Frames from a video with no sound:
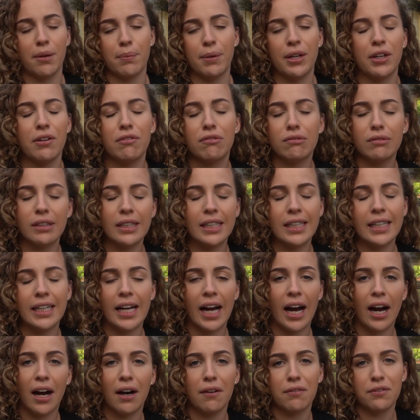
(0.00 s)
but you really
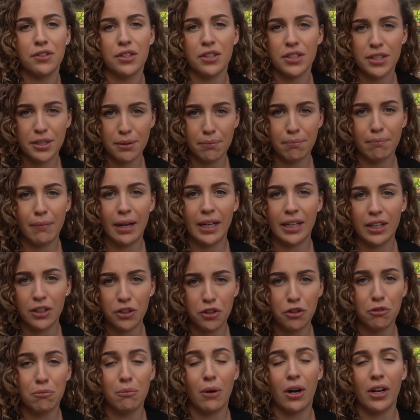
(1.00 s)
have to cement in
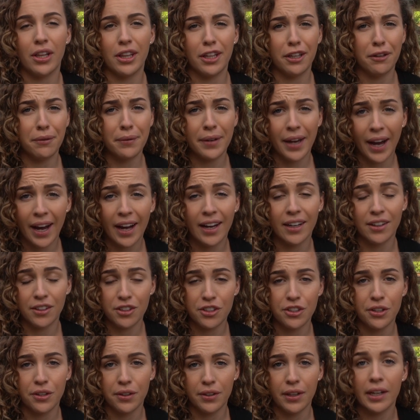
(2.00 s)
your mind that you can
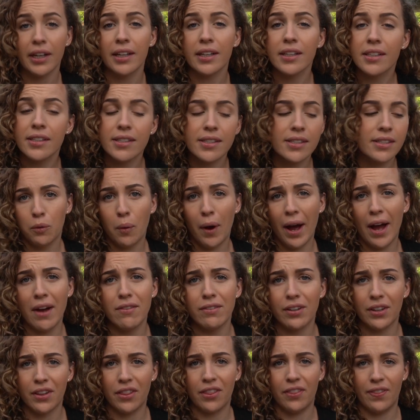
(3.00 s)
do this, whatever